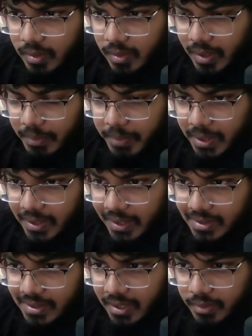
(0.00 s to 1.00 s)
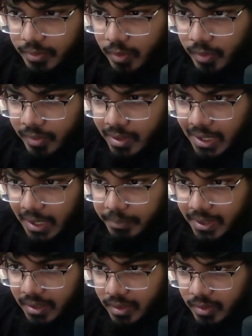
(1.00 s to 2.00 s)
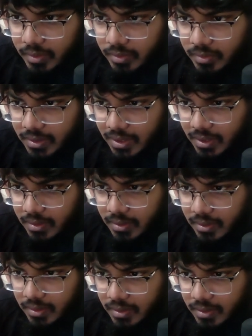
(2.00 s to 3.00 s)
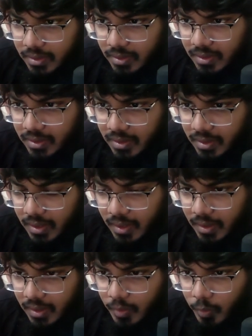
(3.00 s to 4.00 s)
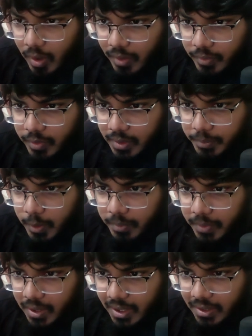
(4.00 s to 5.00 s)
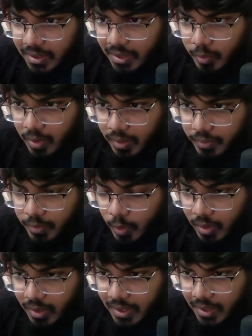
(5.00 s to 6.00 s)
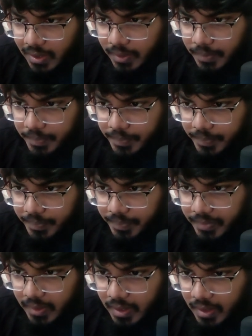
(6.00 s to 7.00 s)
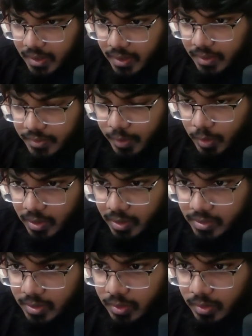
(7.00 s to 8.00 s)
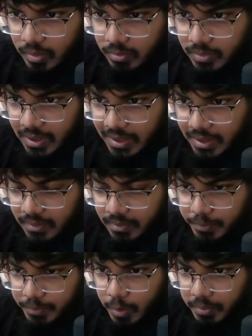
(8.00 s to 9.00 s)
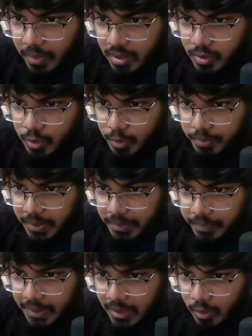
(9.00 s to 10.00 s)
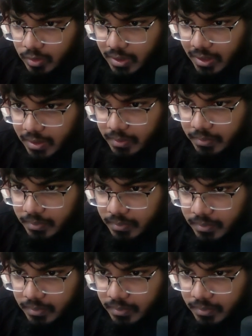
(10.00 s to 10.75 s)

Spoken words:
Okay, but it's kind of overlapping, the one for the bookmark and the one for the folder. So the bookmark should be below the